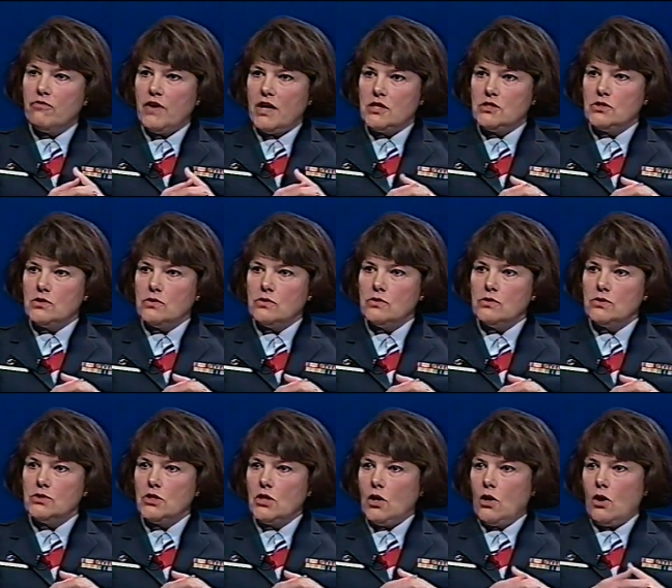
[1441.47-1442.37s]

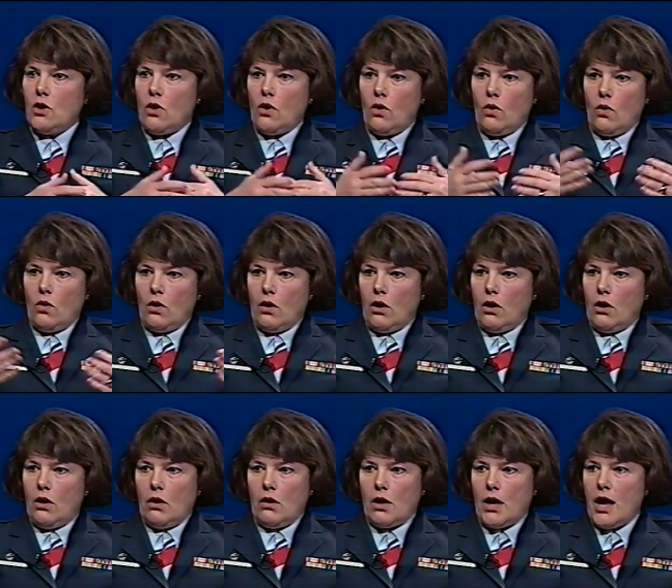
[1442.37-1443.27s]
vessels,
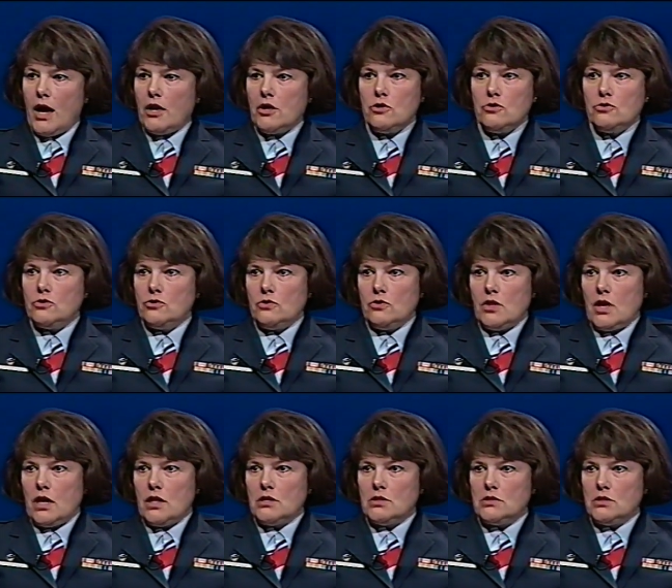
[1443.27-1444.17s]
uh, how do you do
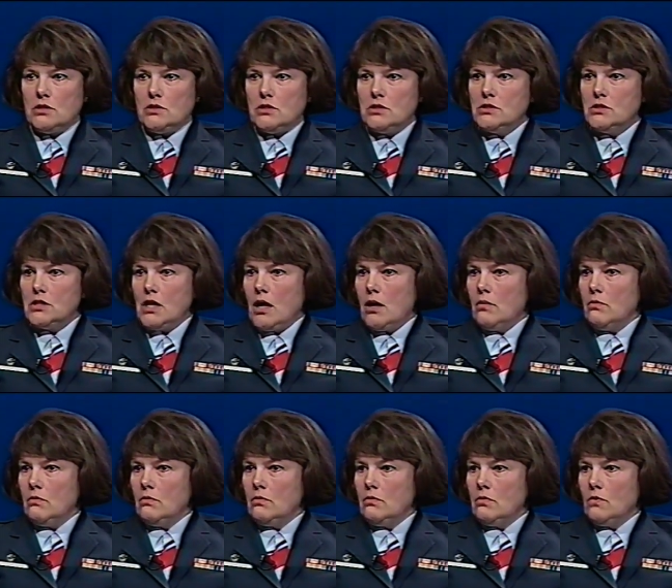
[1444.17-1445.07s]
that? Is it the
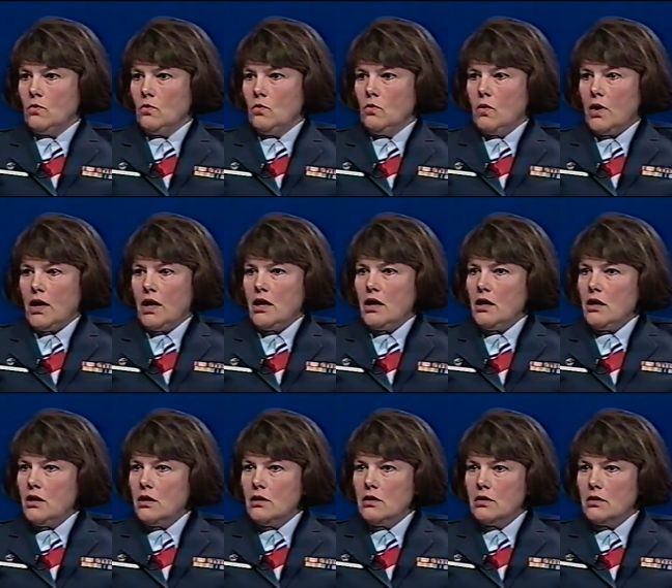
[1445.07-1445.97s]
same way?